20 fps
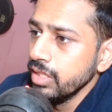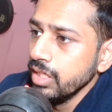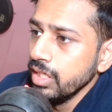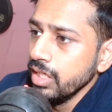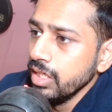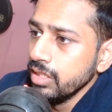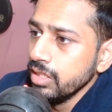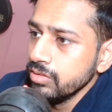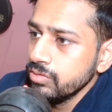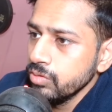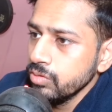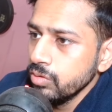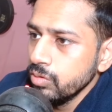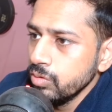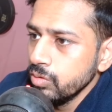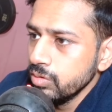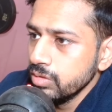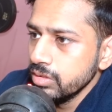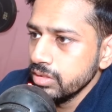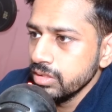
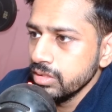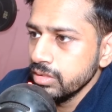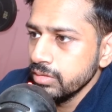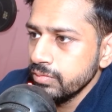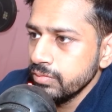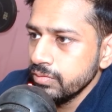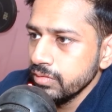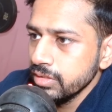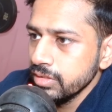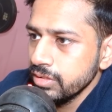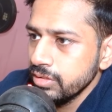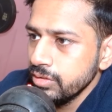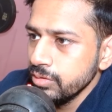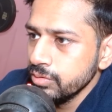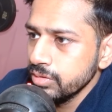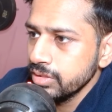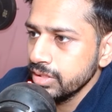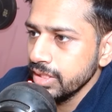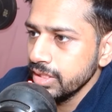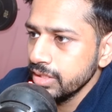So the first
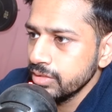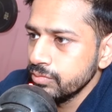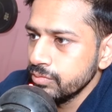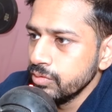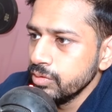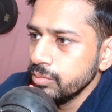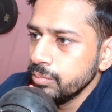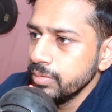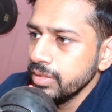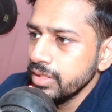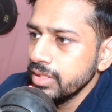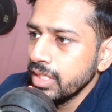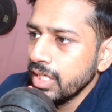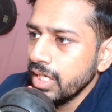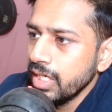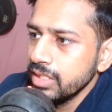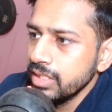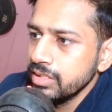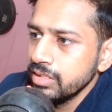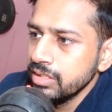use case would be
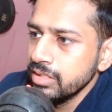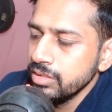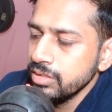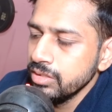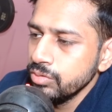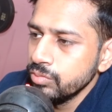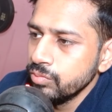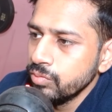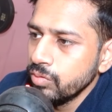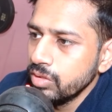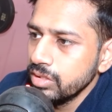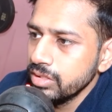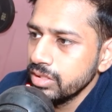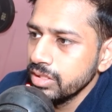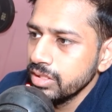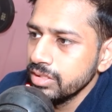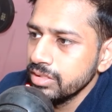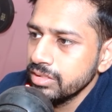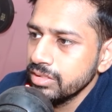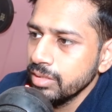that you want
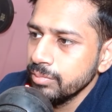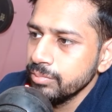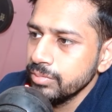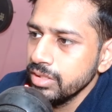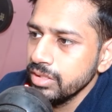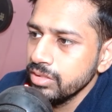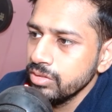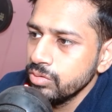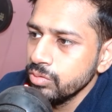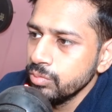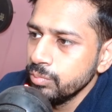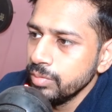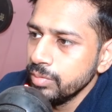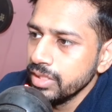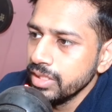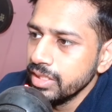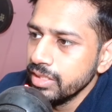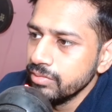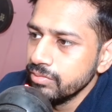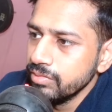something to
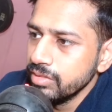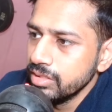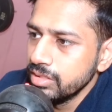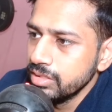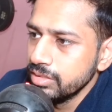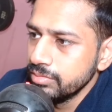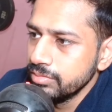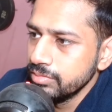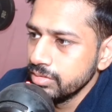begin with.